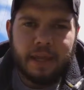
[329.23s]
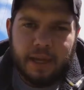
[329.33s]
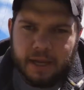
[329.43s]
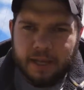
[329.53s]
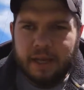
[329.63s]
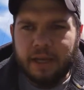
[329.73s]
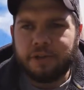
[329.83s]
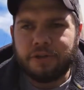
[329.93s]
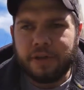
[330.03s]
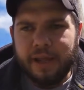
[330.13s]
any
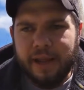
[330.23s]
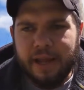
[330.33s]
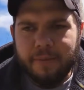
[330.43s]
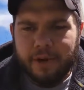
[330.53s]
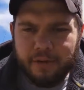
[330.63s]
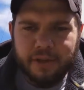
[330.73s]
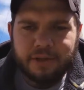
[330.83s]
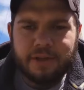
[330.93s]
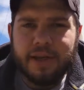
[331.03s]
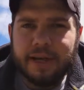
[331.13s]
extra diameter
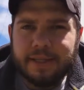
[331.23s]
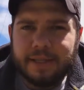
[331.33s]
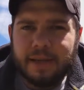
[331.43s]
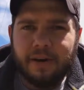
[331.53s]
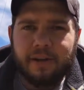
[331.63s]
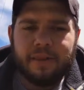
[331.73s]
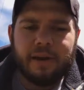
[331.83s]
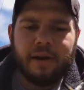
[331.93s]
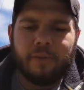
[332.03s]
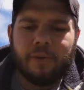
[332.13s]
that you guys get on
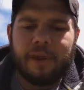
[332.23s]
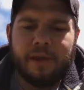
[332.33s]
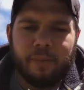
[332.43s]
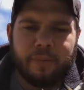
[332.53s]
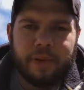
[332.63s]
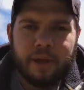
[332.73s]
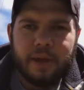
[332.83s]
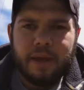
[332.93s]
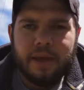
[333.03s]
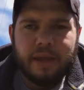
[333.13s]
there will help.
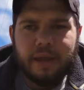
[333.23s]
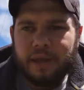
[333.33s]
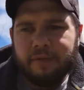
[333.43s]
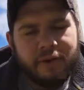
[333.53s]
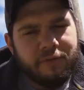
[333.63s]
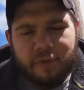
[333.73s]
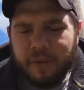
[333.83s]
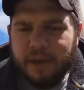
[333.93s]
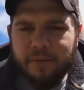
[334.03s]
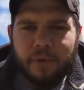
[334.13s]
Even if you
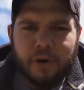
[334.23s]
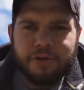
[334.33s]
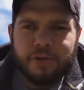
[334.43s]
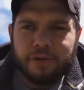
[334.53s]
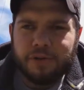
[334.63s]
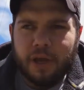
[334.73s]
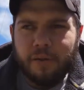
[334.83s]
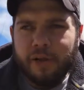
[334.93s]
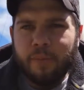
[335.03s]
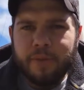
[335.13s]
make a marginal shot,
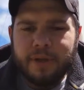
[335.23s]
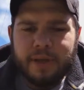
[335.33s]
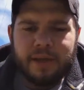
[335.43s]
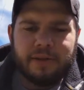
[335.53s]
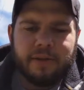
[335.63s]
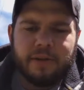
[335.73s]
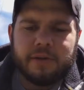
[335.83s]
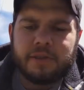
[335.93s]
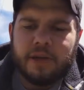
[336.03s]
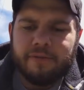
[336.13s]
will help you get into the
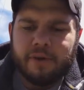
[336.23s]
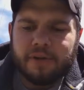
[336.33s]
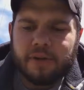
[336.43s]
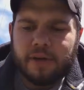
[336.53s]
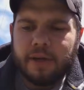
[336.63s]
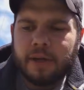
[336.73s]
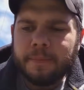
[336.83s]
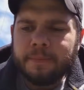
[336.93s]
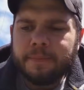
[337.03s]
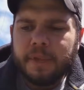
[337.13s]
good stuff on a turkey.
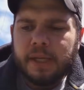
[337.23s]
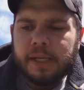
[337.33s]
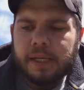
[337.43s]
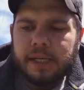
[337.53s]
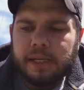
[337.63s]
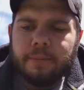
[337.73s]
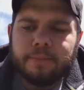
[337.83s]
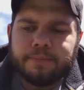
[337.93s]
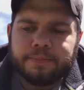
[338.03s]
There